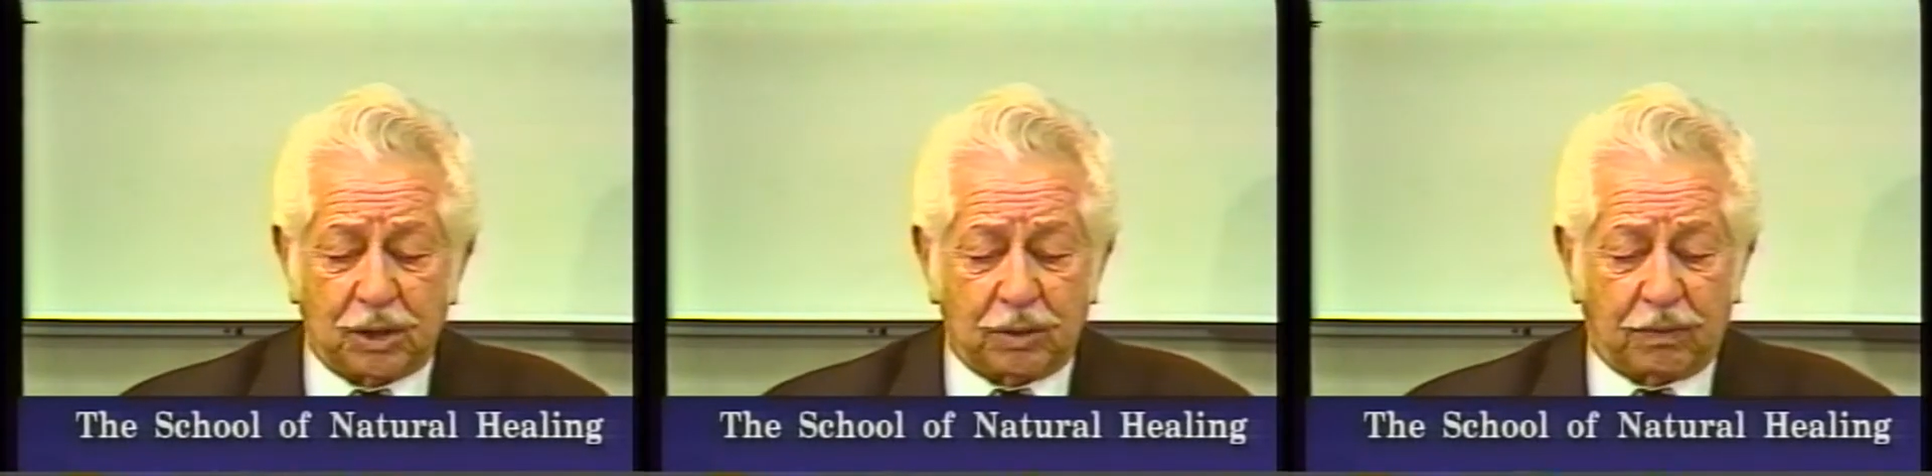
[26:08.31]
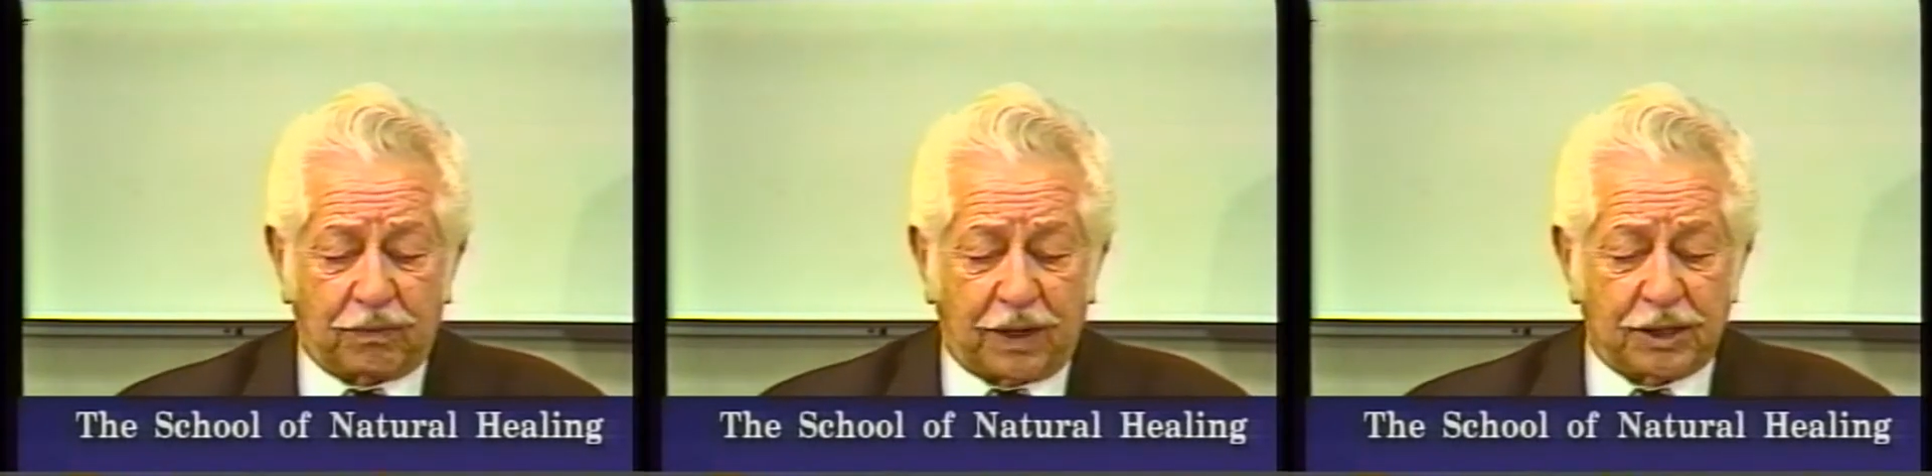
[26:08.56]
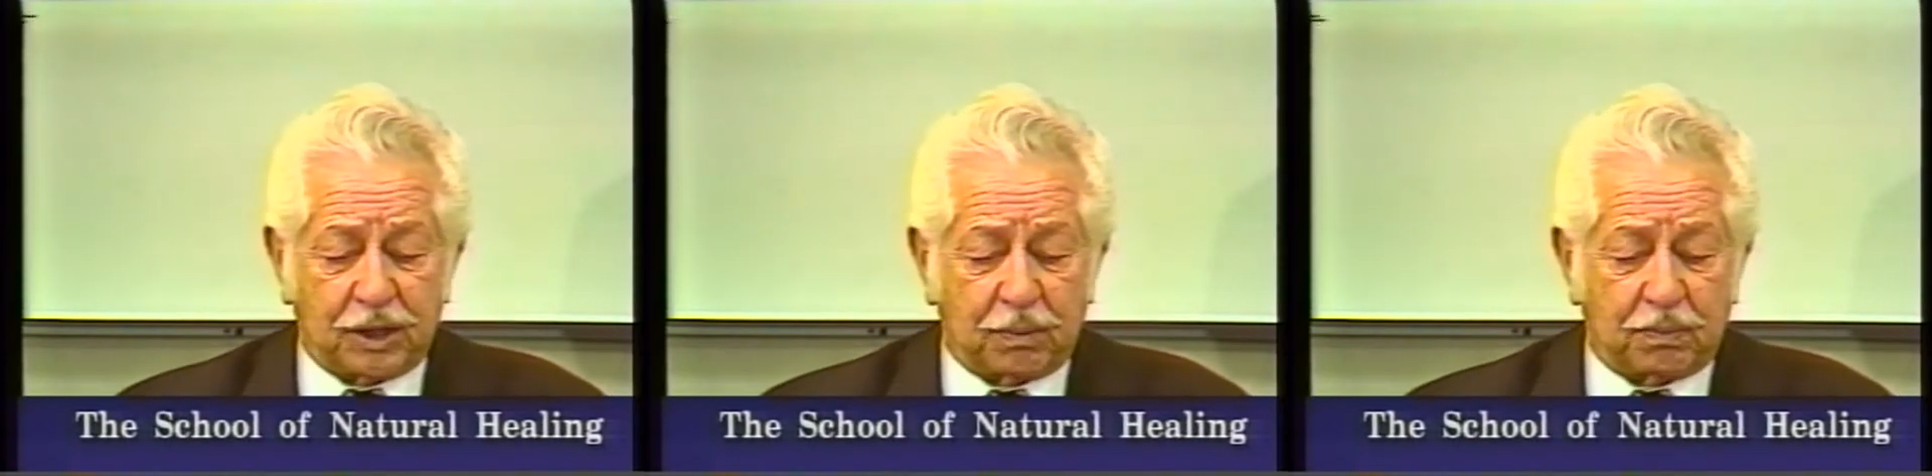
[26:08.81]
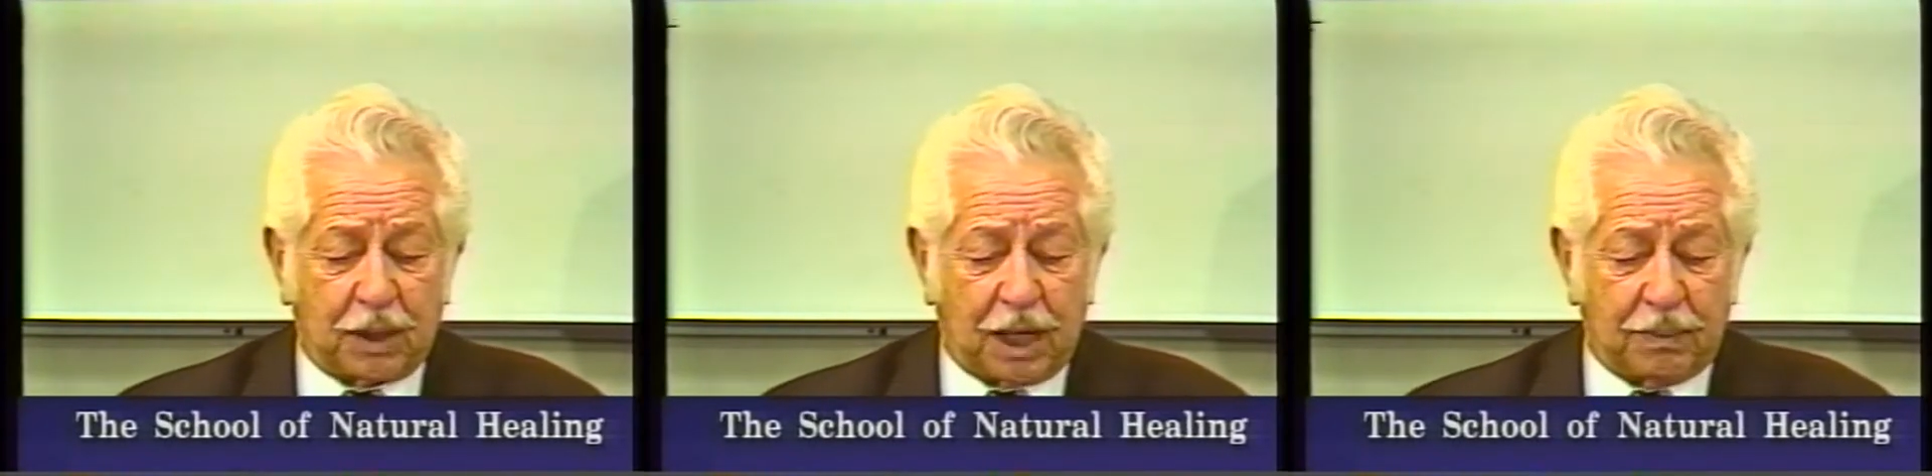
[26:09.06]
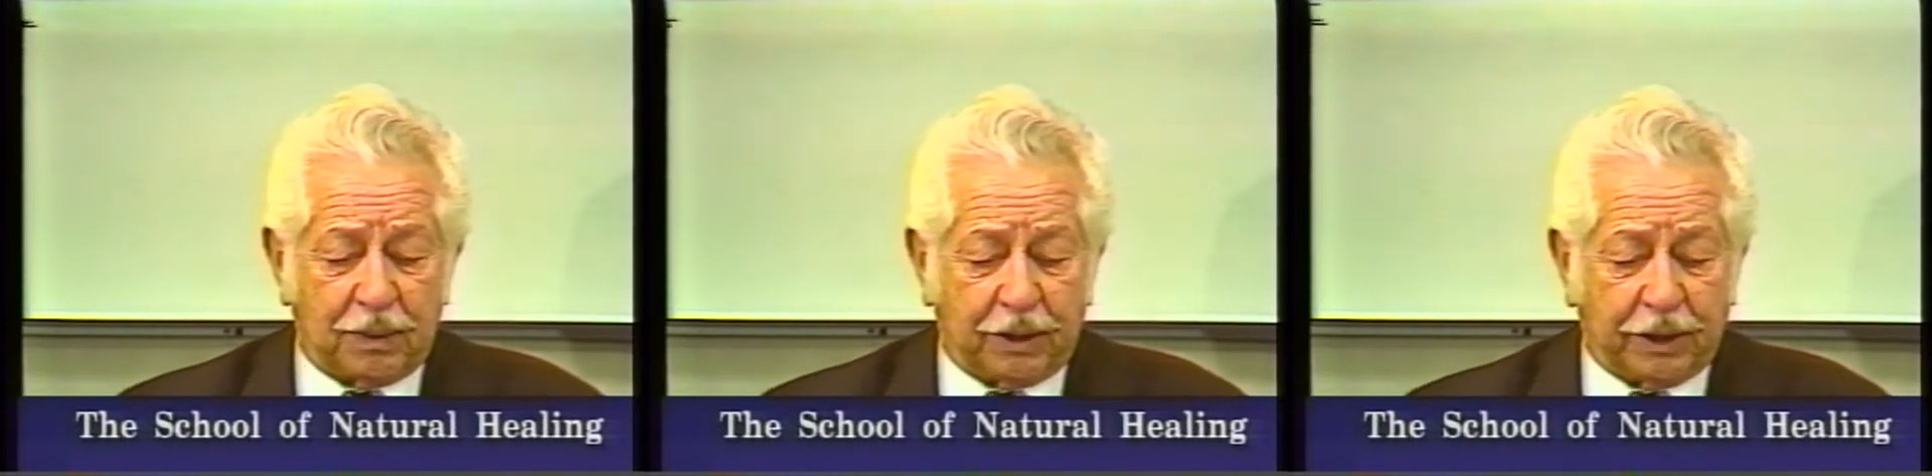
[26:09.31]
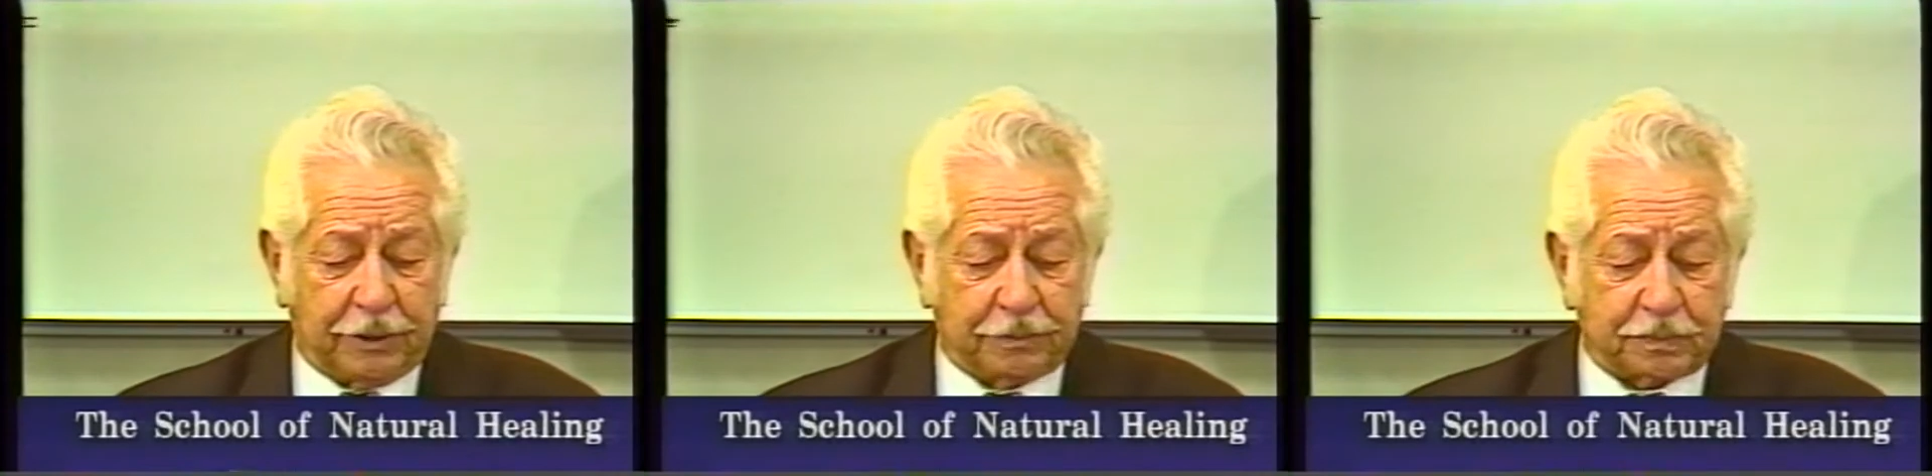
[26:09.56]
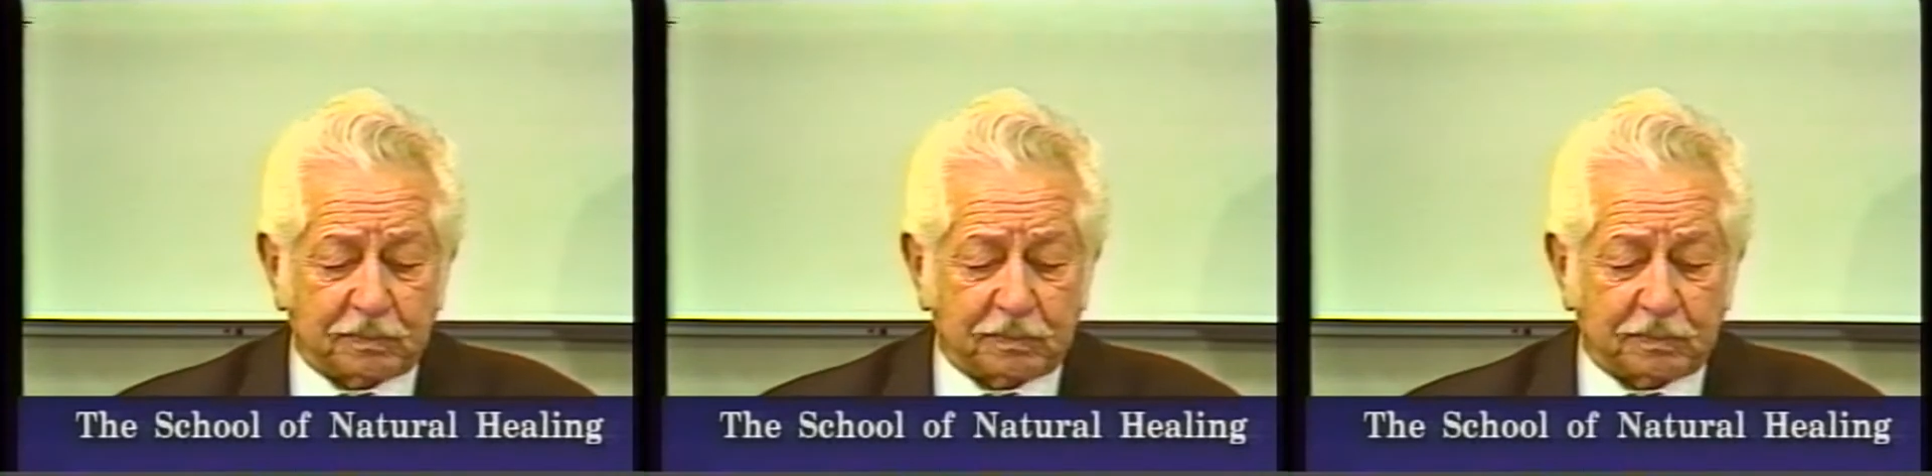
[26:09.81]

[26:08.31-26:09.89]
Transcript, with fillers: you will find your barberry.